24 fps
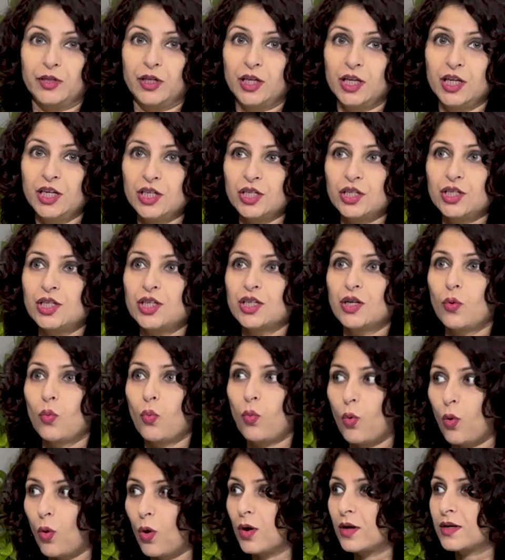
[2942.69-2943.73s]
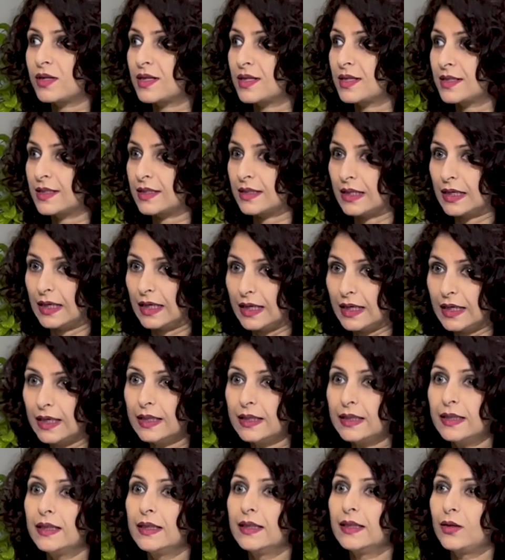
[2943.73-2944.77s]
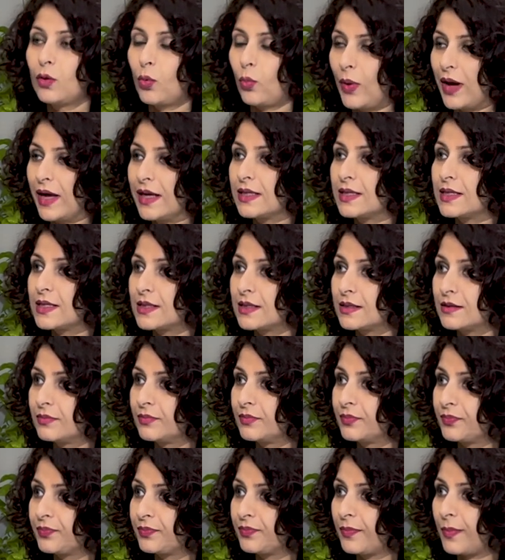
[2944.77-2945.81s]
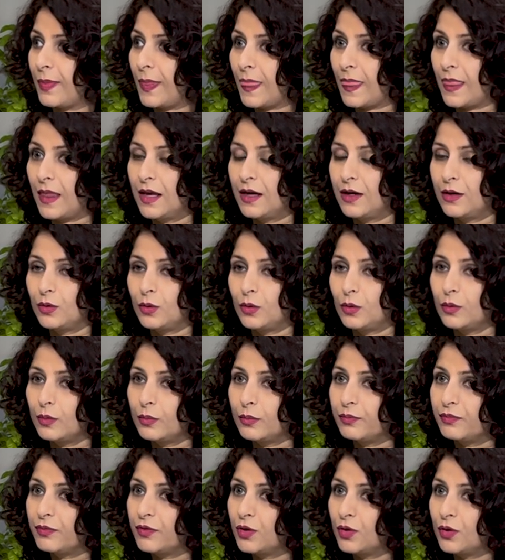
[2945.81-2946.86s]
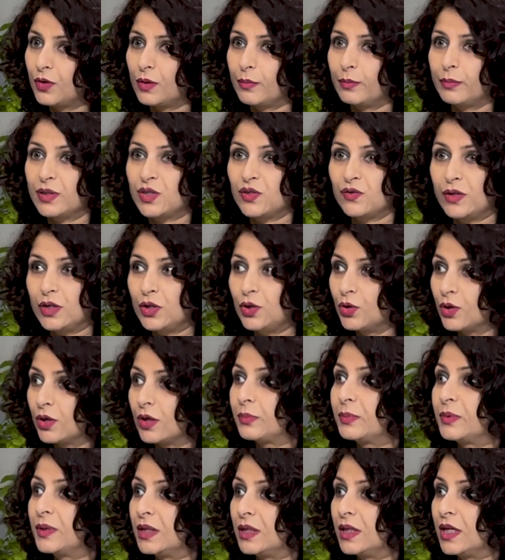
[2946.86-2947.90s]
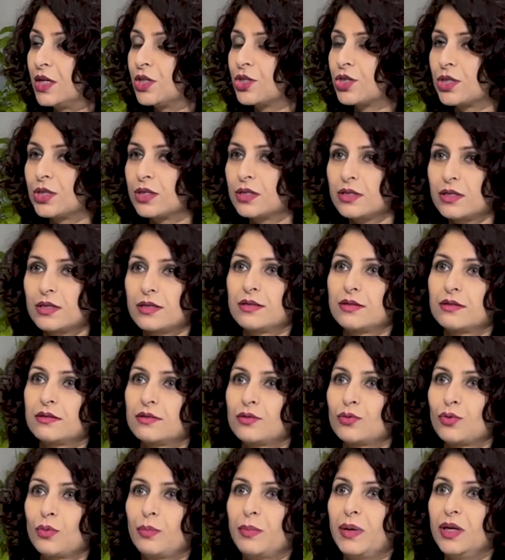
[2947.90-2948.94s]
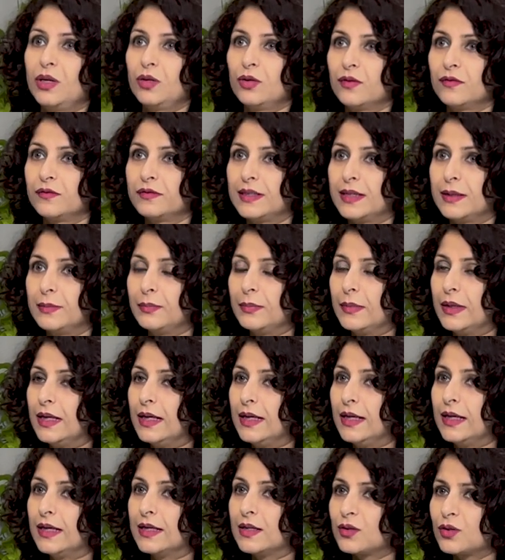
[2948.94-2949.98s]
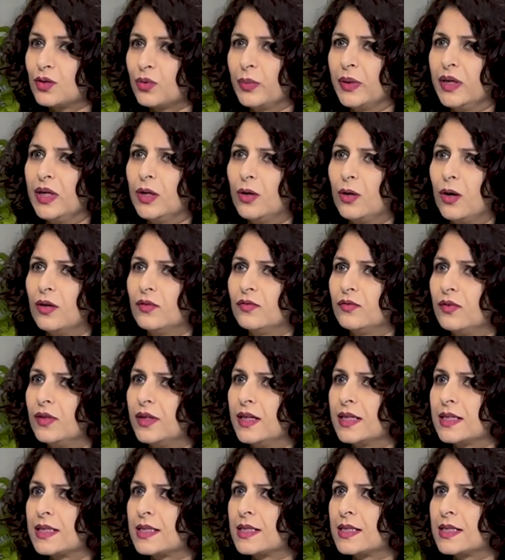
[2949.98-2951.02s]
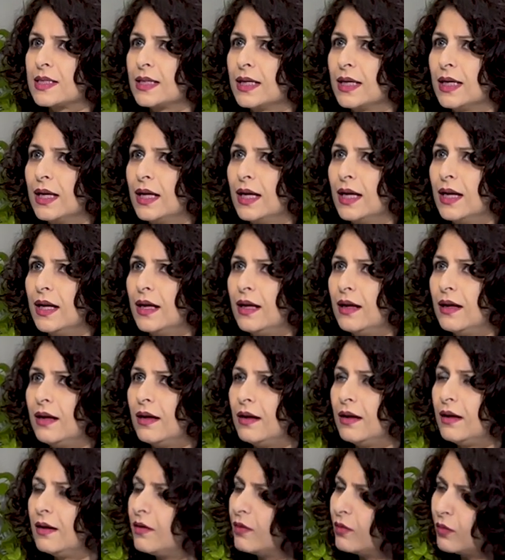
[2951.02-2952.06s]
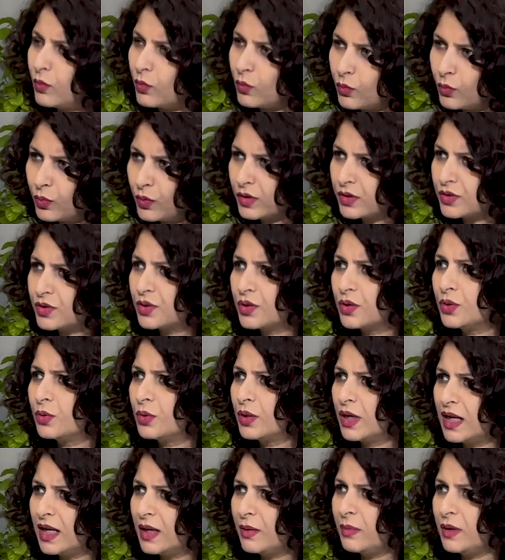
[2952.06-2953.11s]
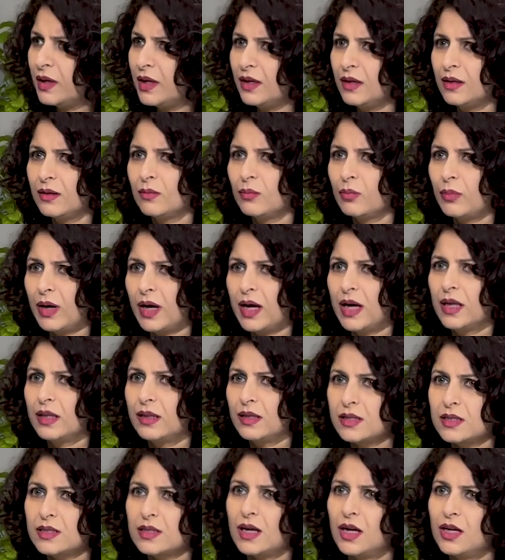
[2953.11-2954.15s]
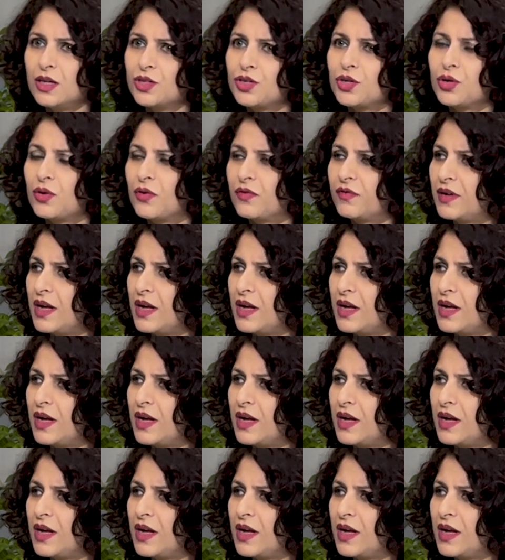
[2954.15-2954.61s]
Interwars in the West, you know, between European nations, so many of them, so many conflicts. What do you really mean by this culture of